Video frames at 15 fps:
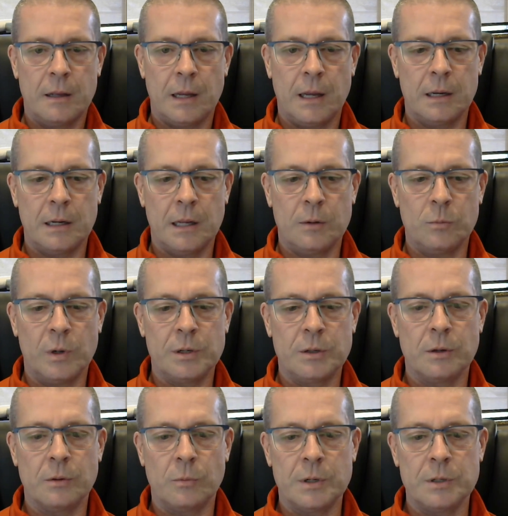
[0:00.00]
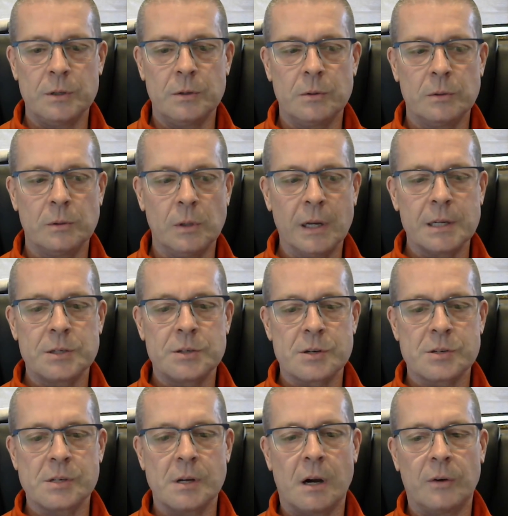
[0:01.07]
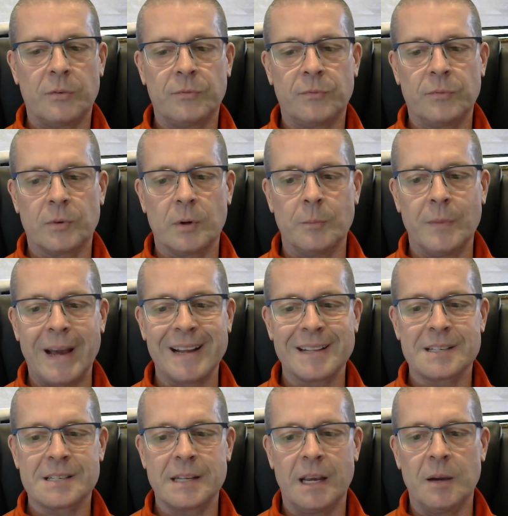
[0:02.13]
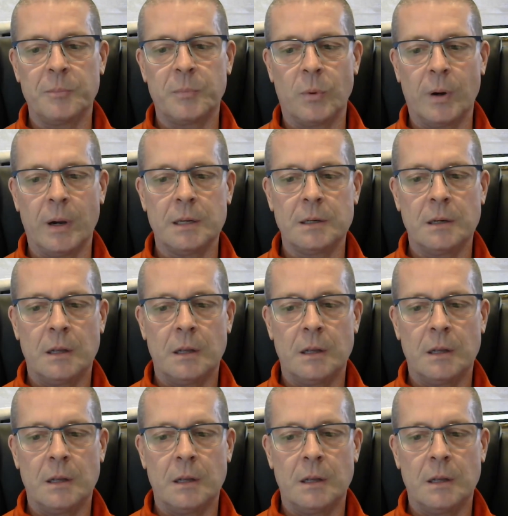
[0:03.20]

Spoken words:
And when you look at yourself from that standpoint,